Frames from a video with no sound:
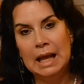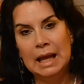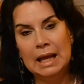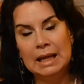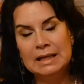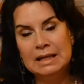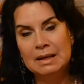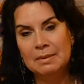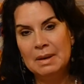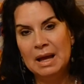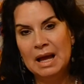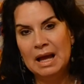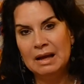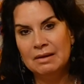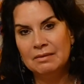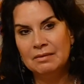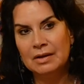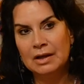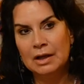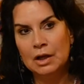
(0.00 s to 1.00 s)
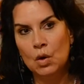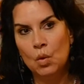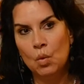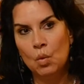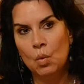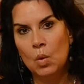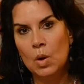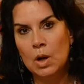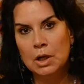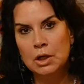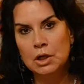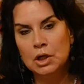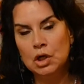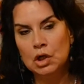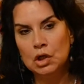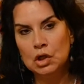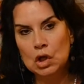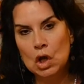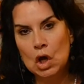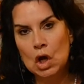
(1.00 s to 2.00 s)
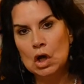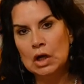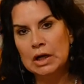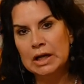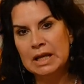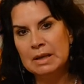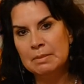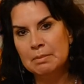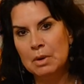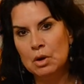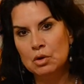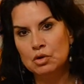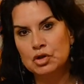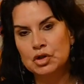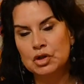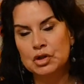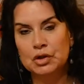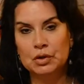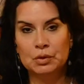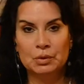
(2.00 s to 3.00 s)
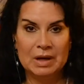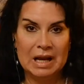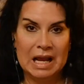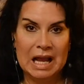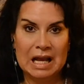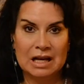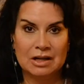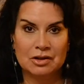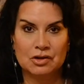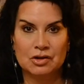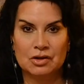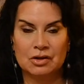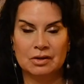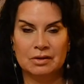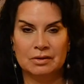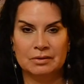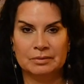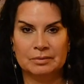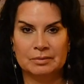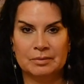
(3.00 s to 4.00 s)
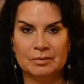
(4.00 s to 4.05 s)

and I'm having one long emotional reaction.